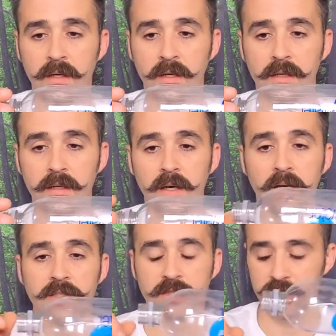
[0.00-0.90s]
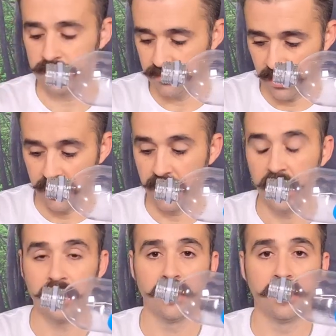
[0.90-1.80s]
and I
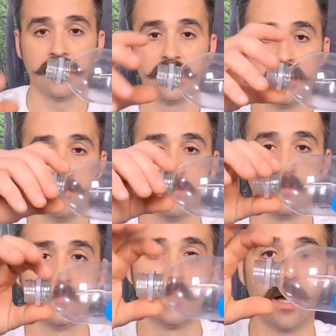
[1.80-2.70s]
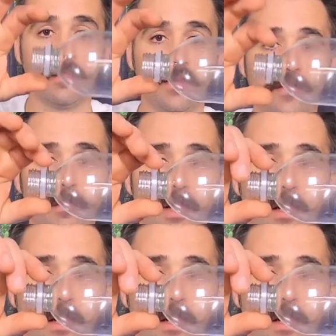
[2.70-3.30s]
cut the top of the